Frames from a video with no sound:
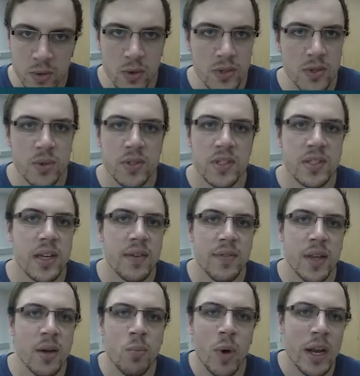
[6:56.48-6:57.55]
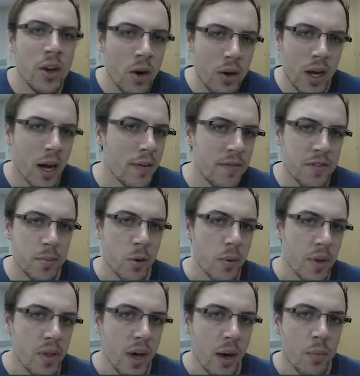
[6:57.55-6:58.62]
all sorts of stuff and we're not comfortable
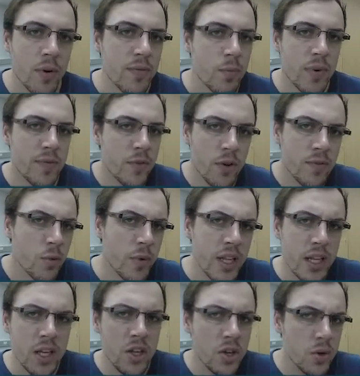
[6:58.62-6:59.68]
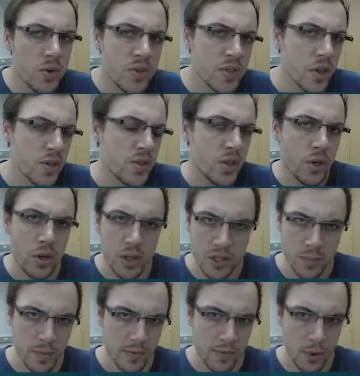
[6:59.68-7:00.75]
with that. We've, we've never really used those units
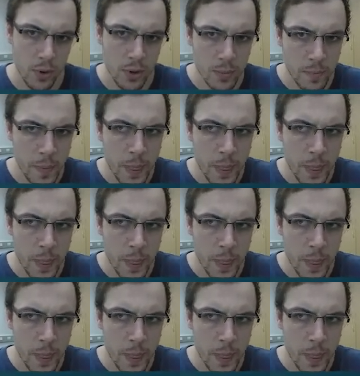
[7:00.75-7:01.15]
before.